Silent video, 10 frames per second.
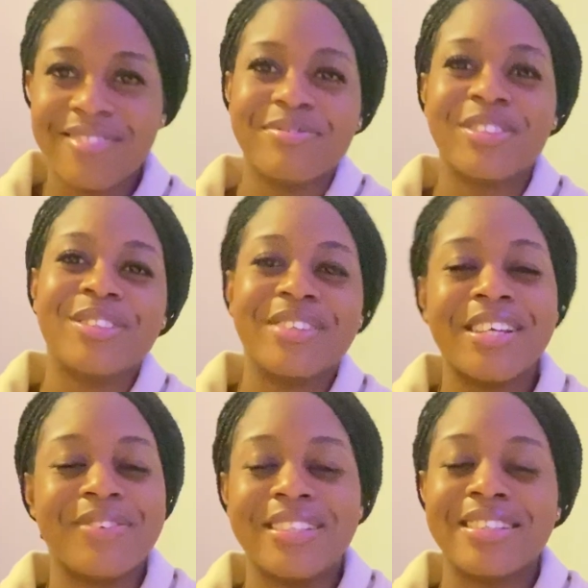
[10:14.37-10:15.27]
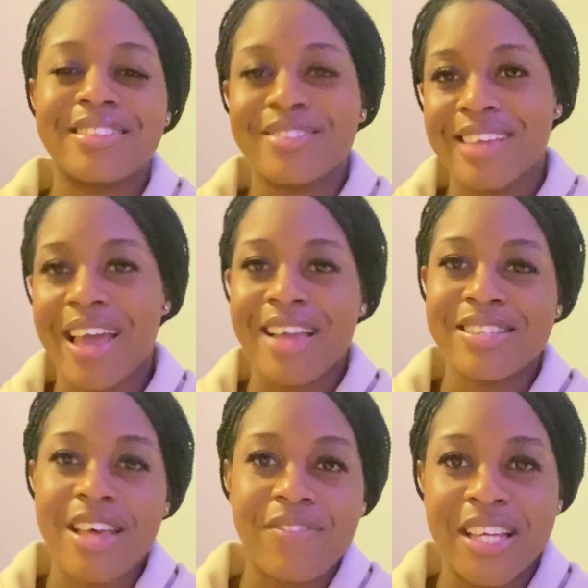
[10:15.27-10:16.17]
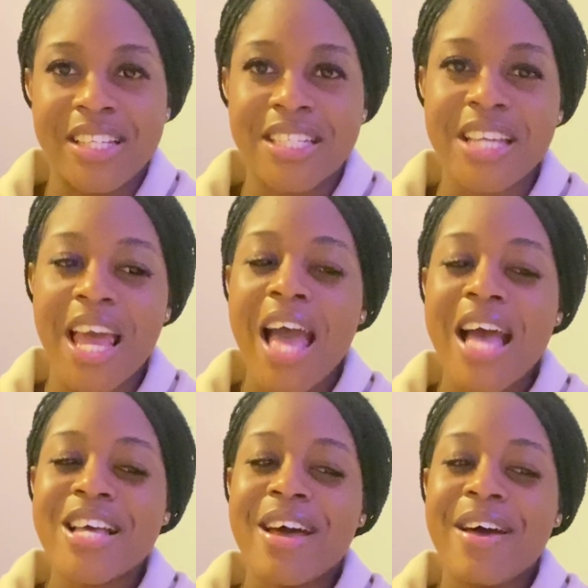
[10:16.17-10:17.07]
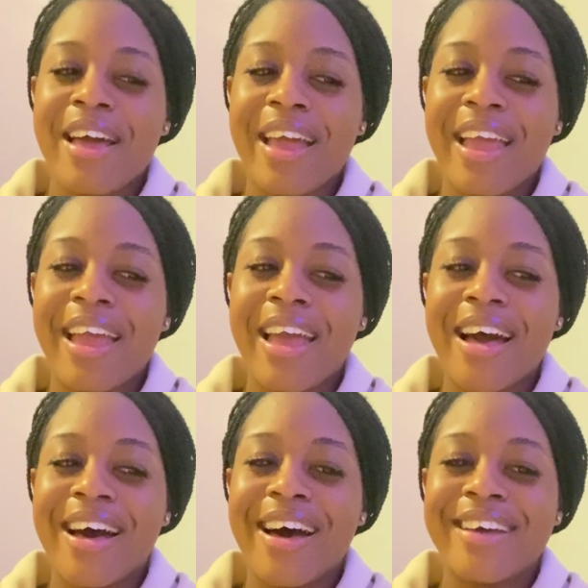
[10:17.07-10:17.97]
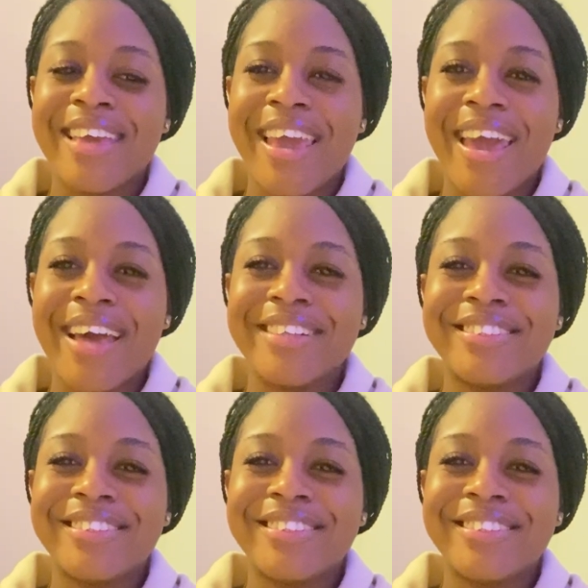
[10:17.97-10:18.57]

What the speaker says: So, anyways, so yeah, I just have an agent. Yeah.